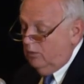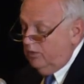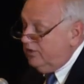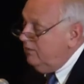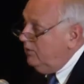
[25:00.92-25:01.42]

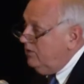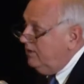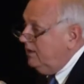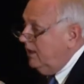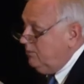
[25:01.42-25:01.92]
with
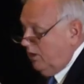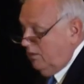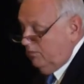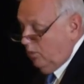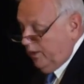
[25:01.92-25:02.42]
community and
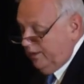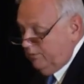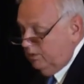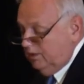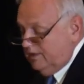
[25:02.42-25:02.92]

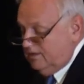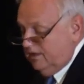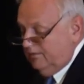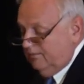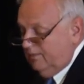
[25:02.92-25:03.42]
problem-oriented policing.